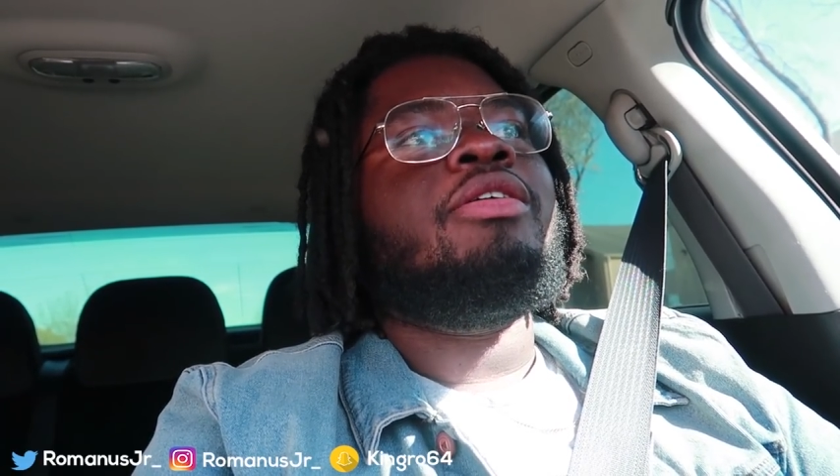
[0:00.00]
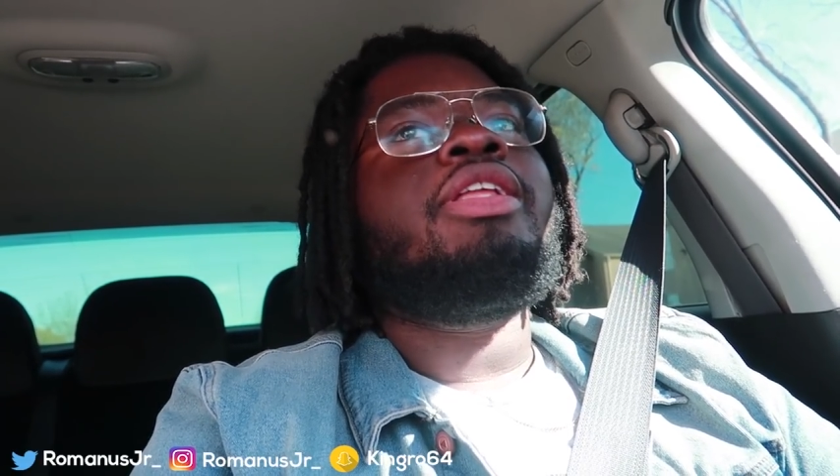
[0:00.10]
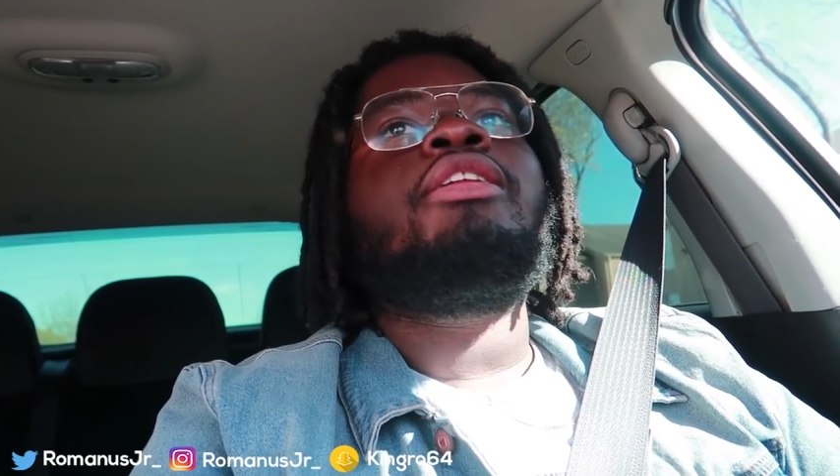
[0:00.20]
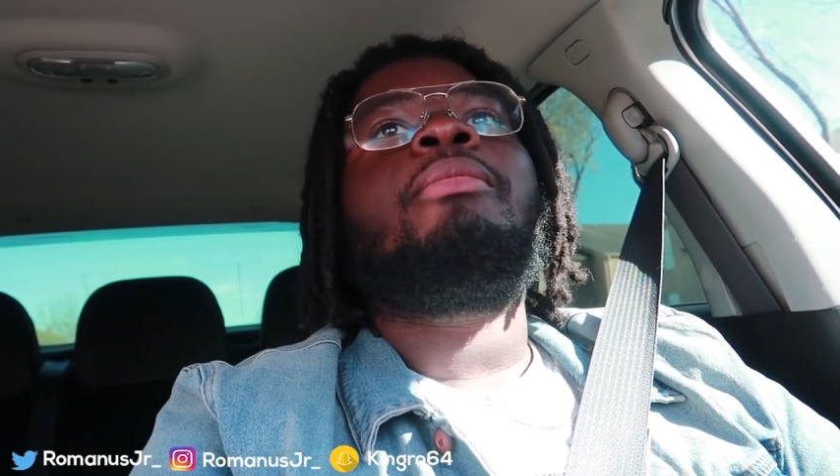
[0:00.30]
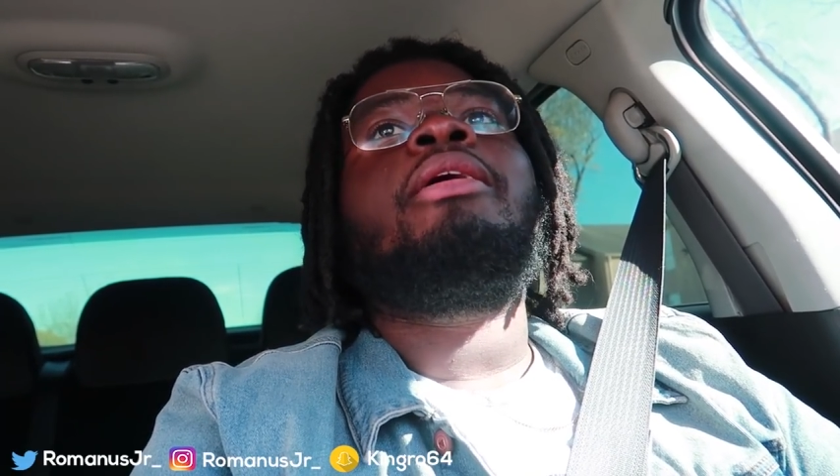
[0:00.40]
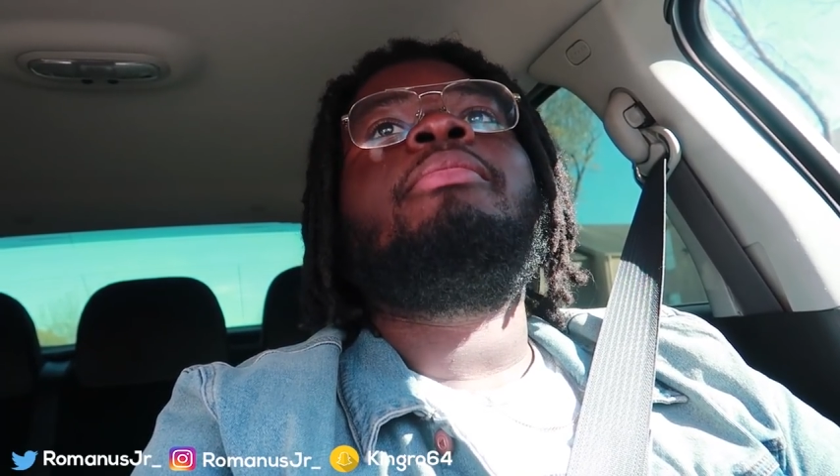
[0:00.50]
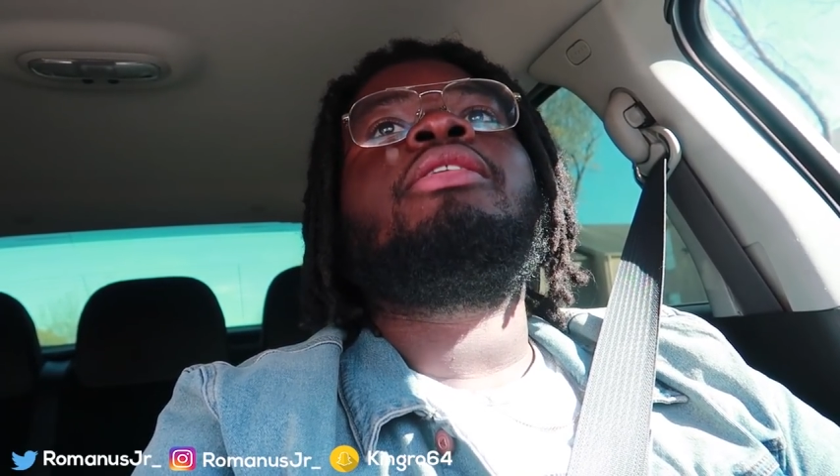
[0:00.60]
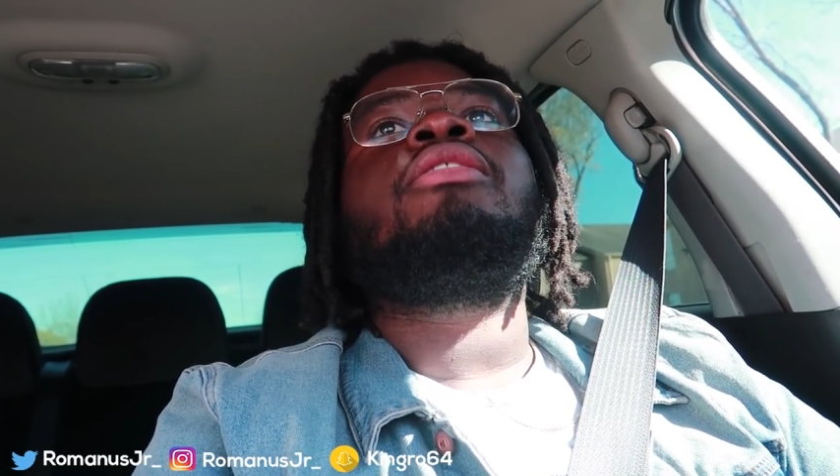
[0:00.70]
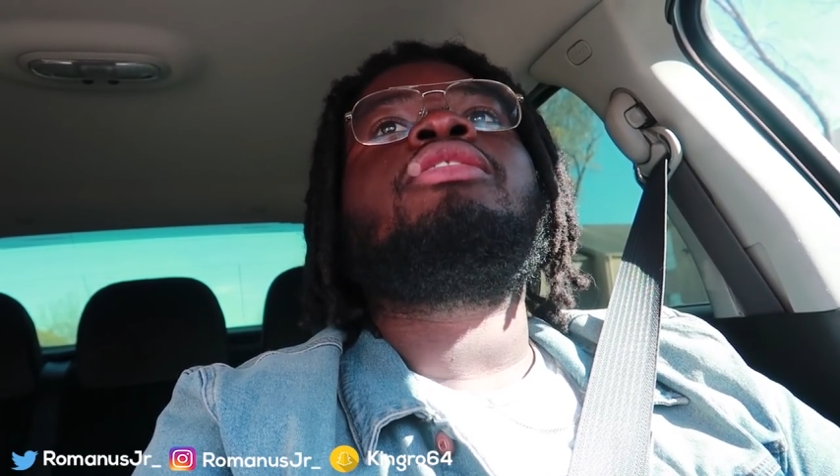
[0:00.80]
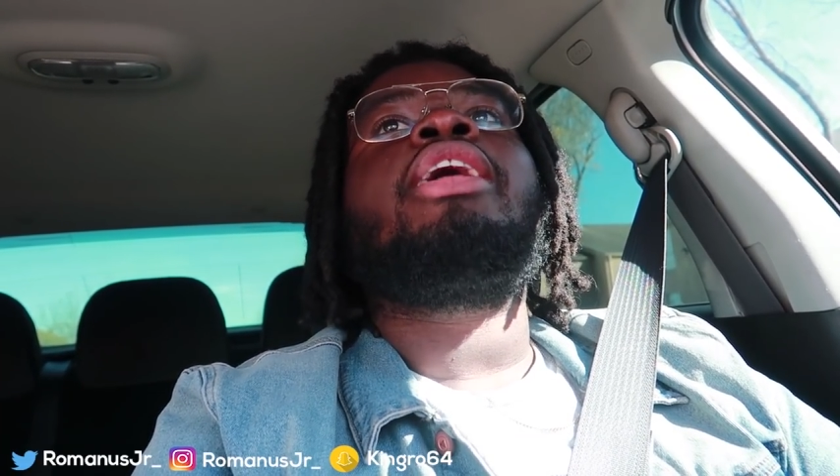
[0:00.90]
Don't let nobody
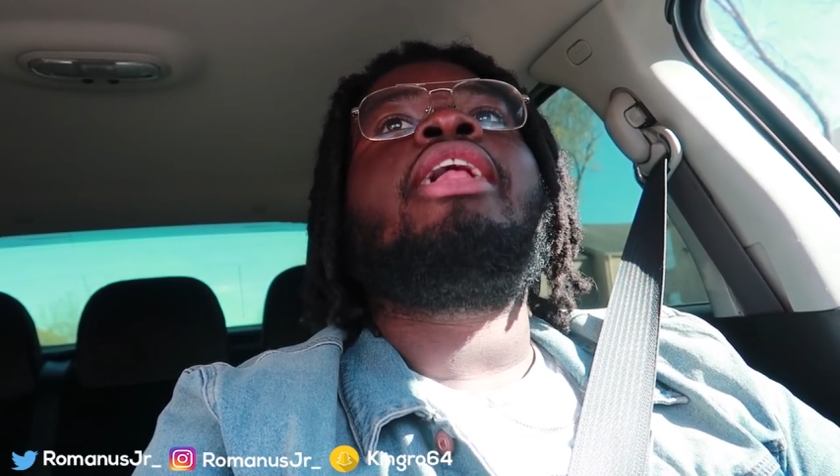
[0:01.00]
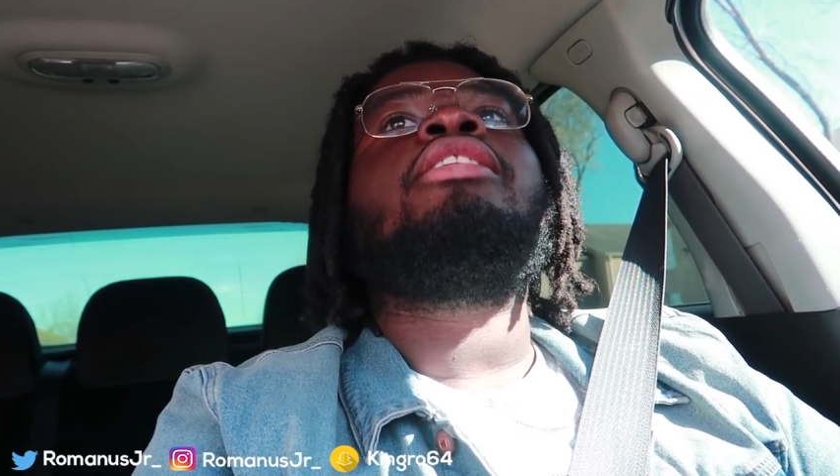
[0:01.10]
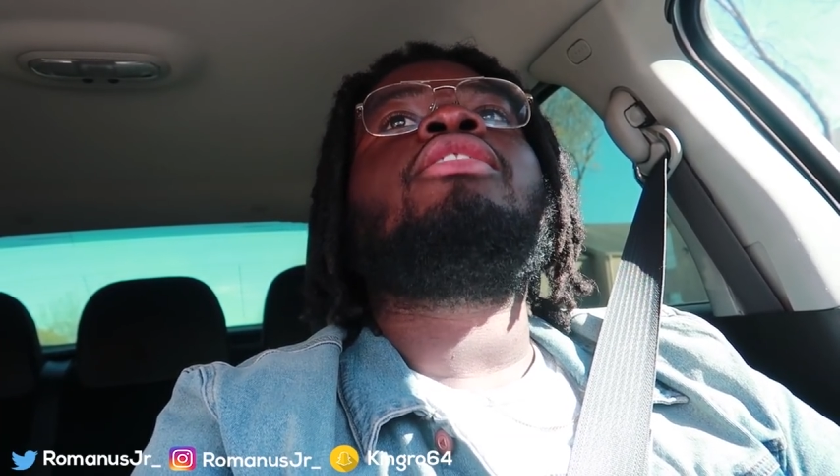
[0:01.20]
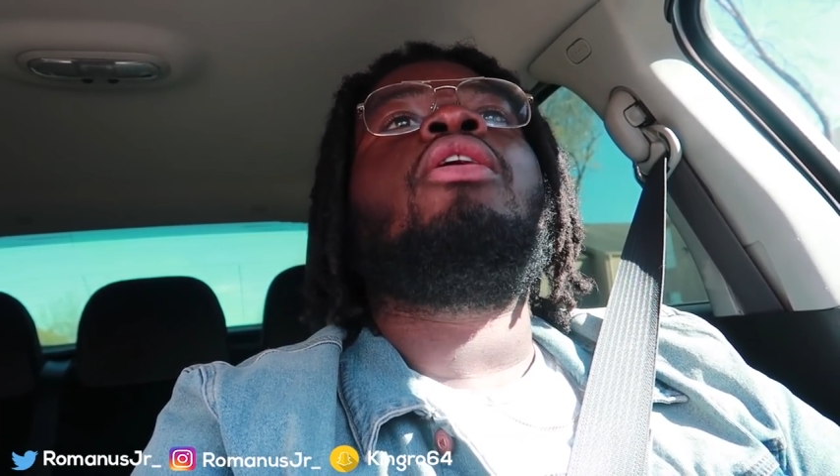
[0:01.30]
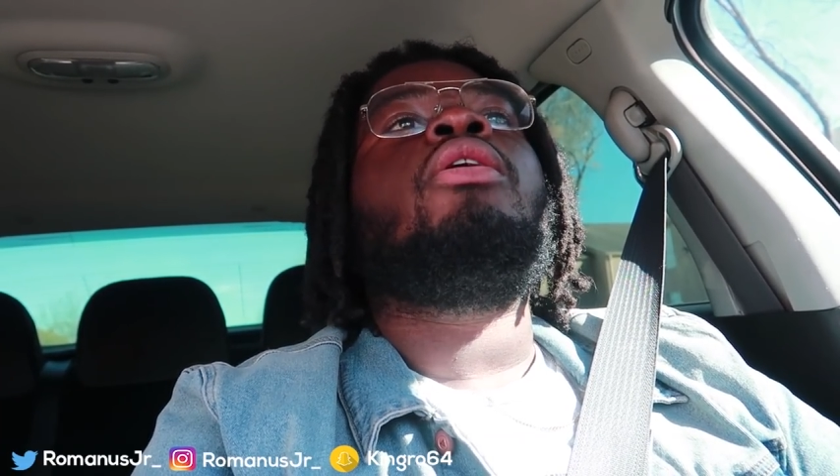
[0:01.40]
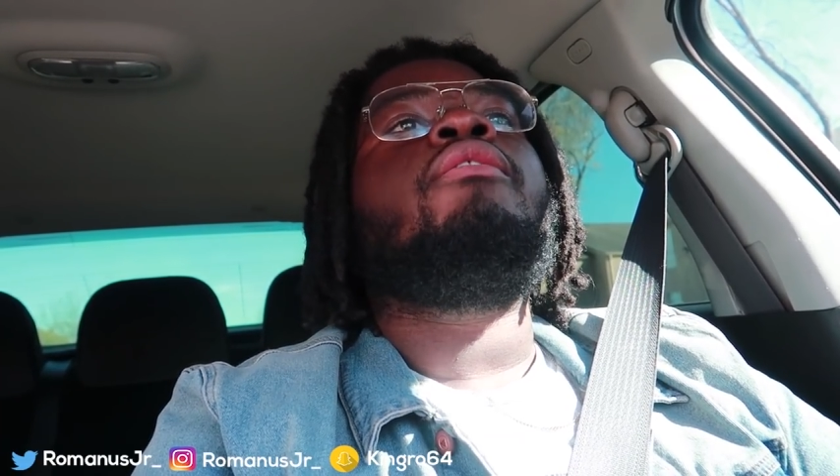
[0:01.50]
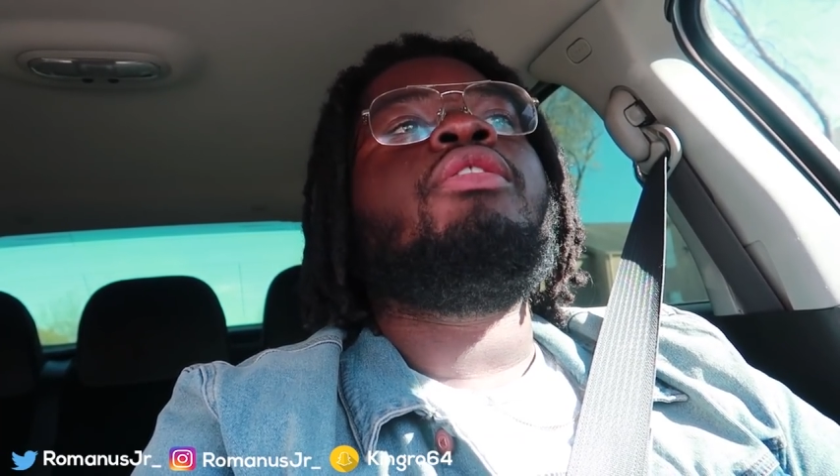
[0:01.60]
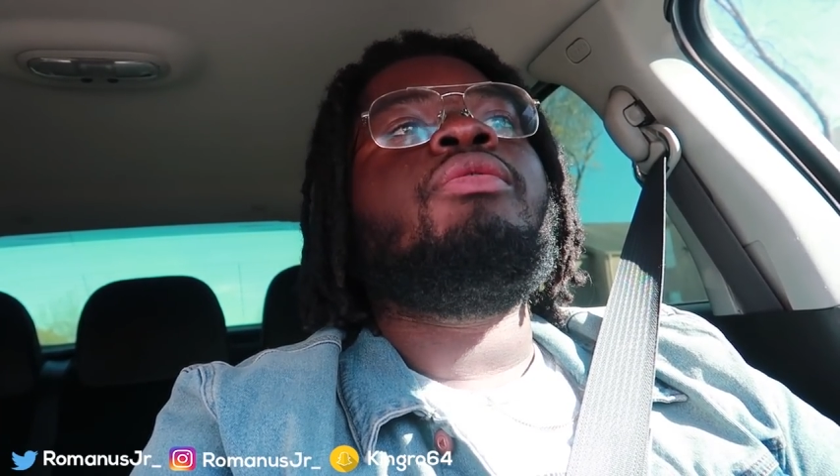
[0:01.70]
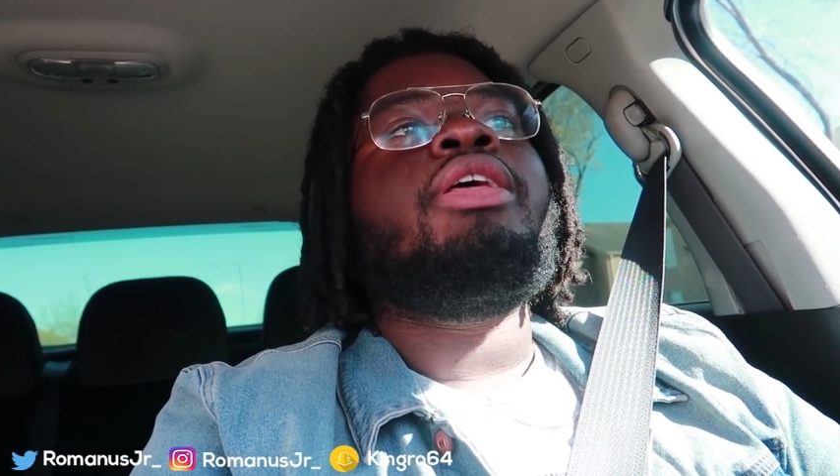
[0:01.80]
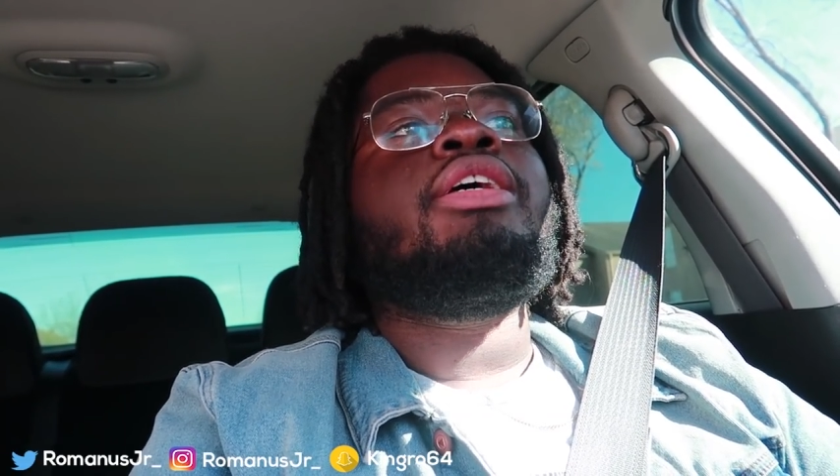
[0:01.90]
put no status, oh, if
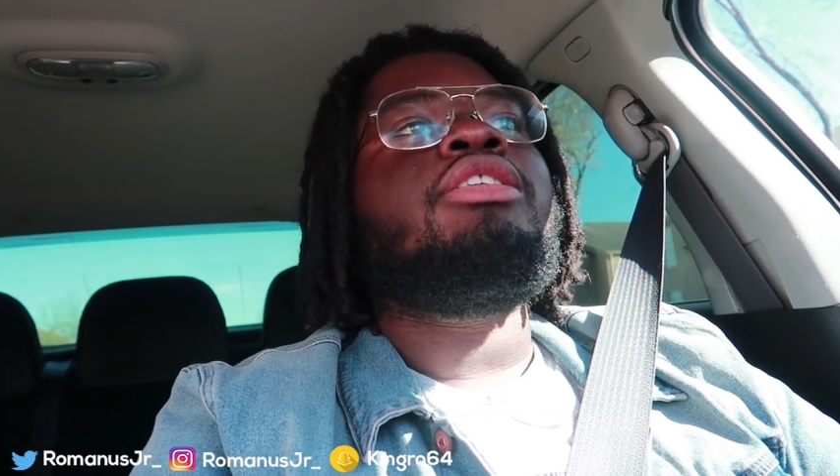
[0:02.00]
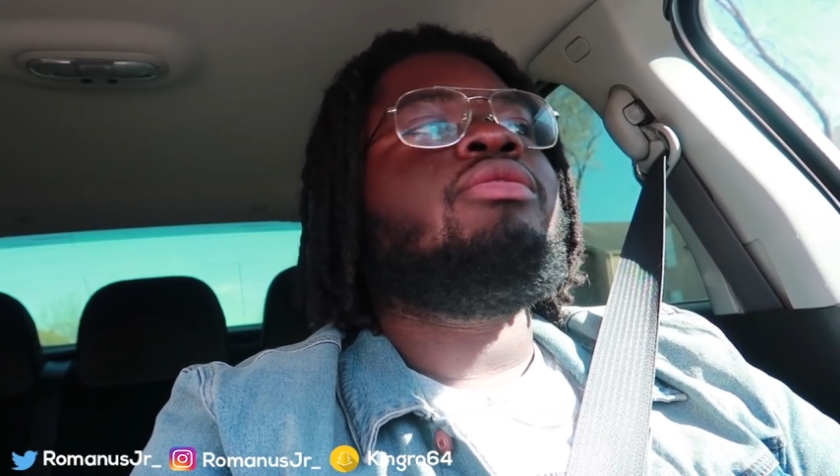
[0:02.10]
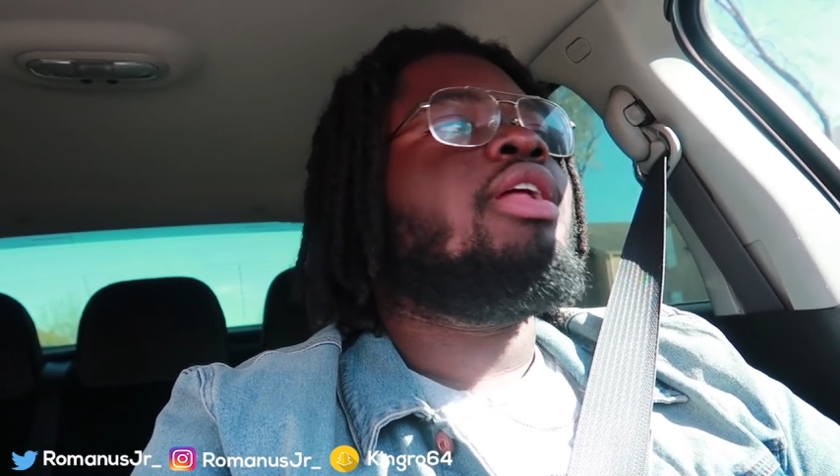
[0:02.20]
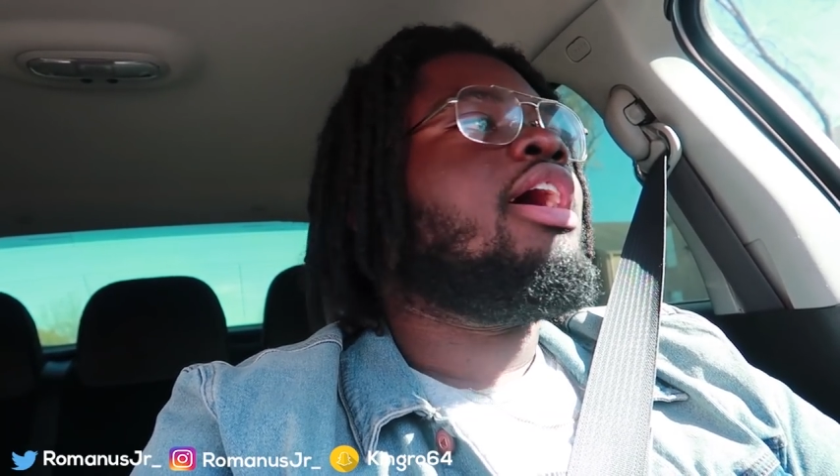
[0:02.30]
you this, you